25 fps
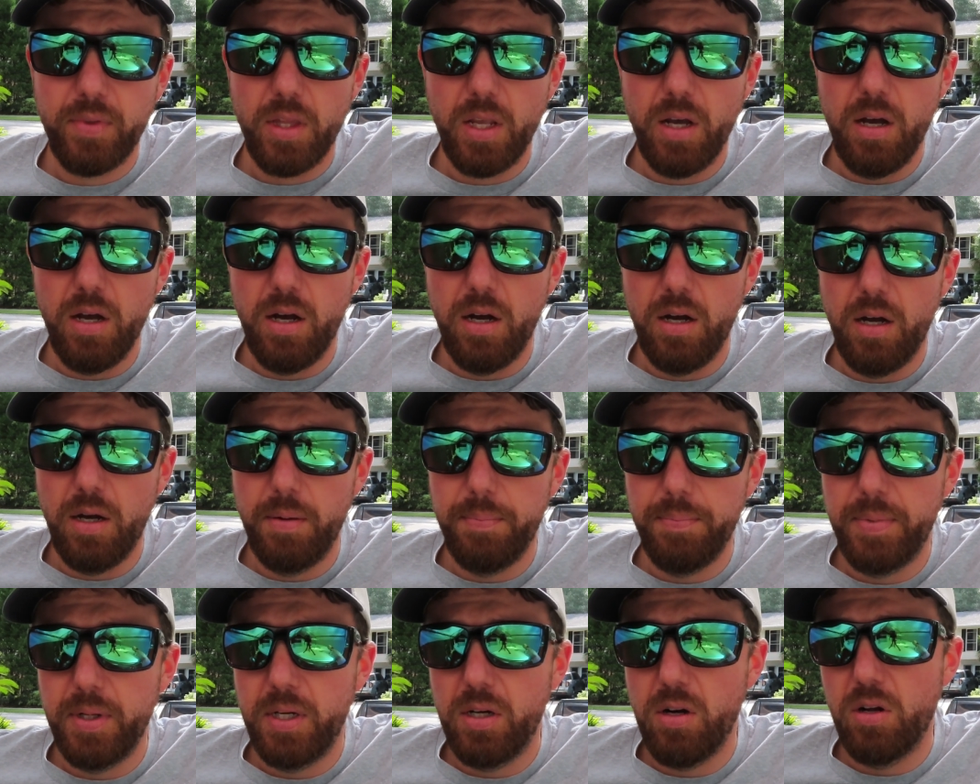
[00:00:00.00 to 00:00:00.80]

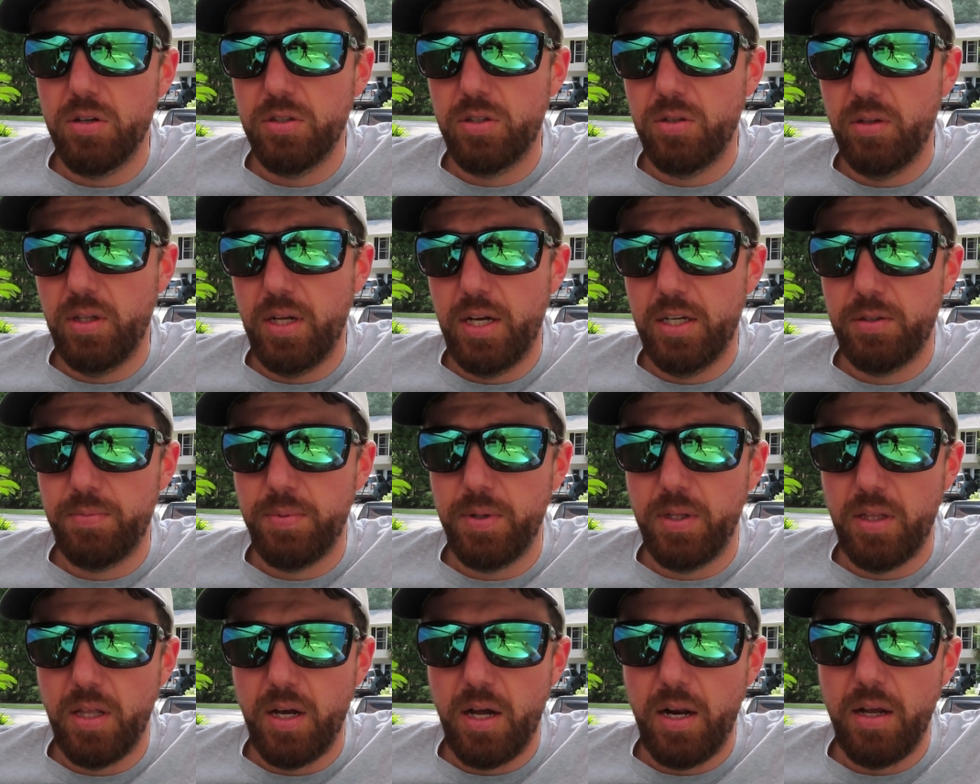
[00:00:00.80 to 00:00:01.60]
But it also allows
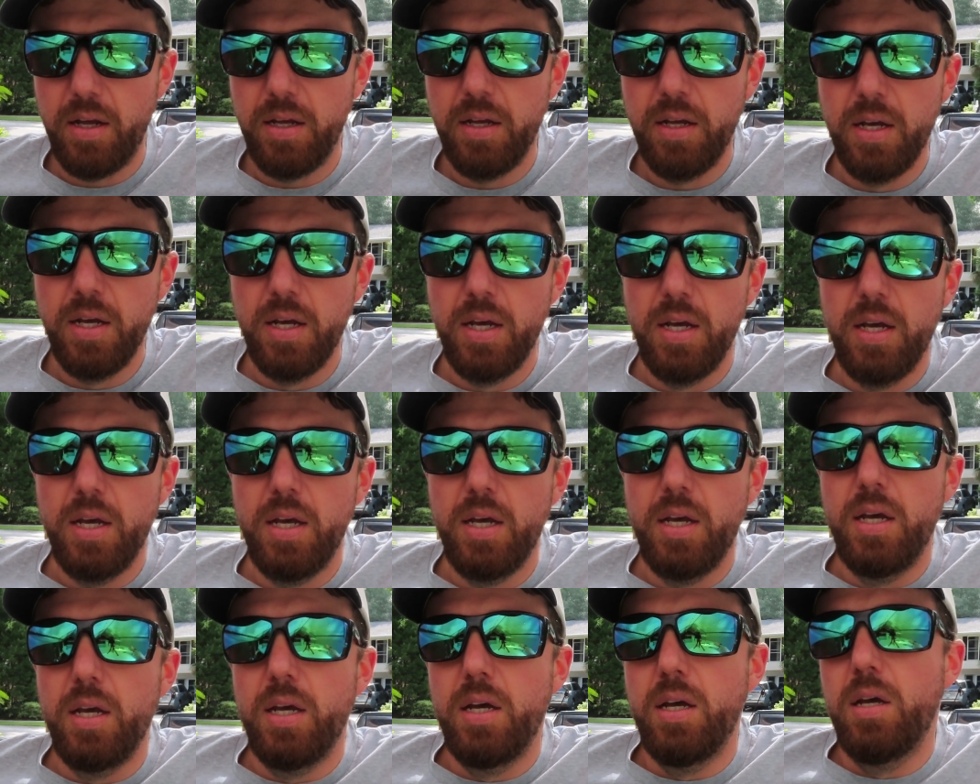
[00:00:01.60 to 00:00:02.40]
me a lot of
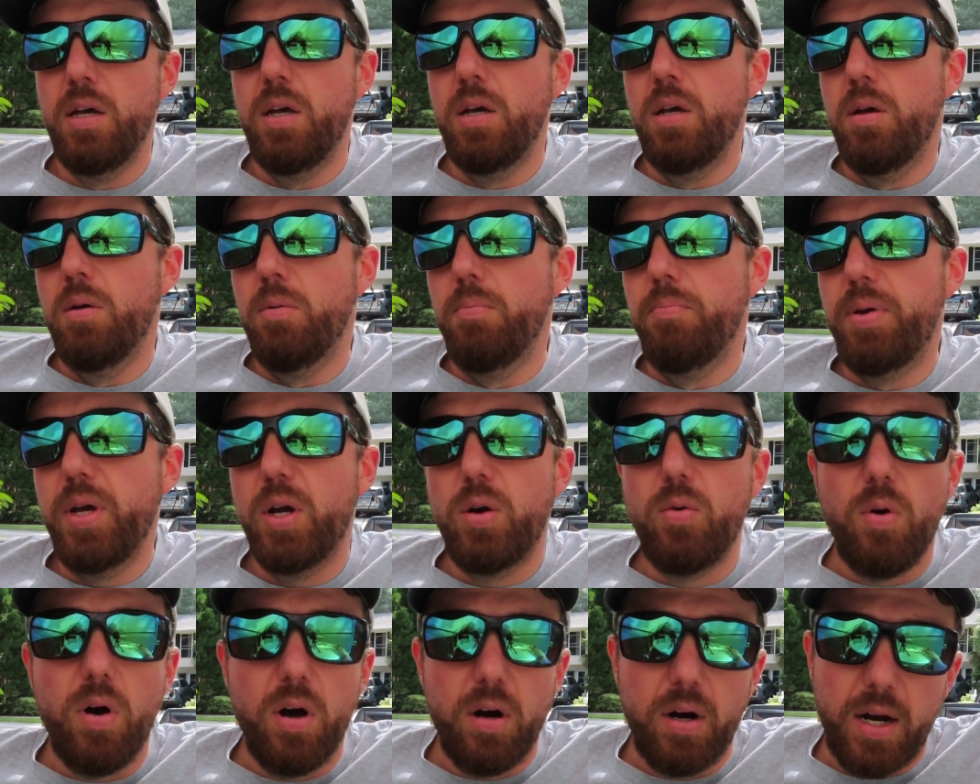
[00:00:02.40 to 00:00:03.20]
big
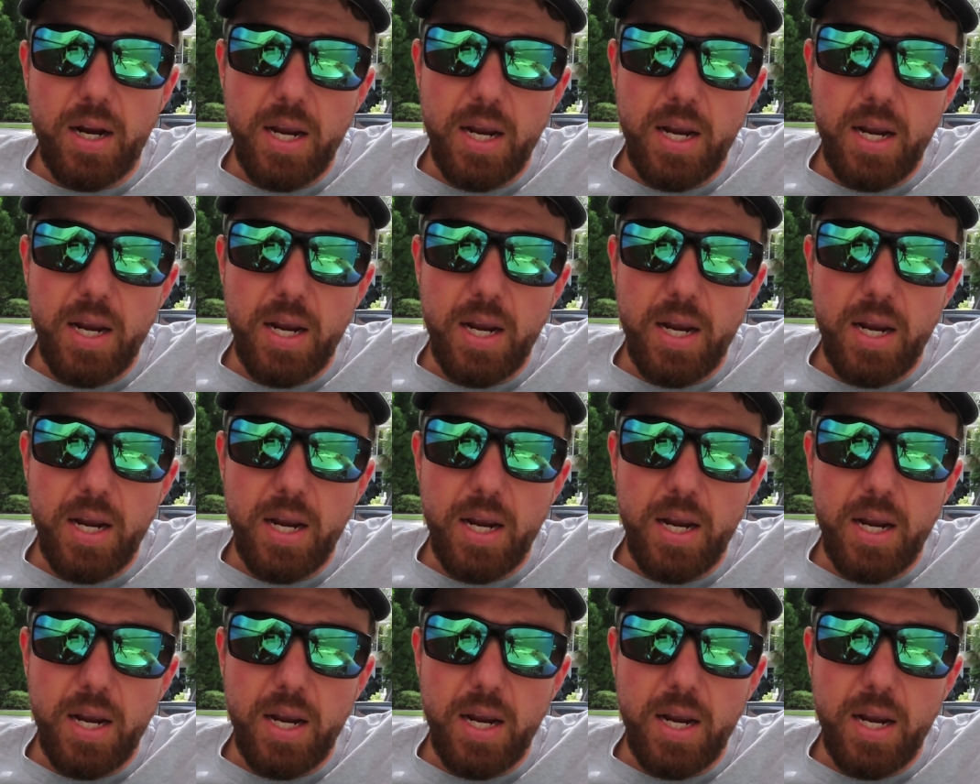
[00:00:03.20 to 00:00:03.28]
water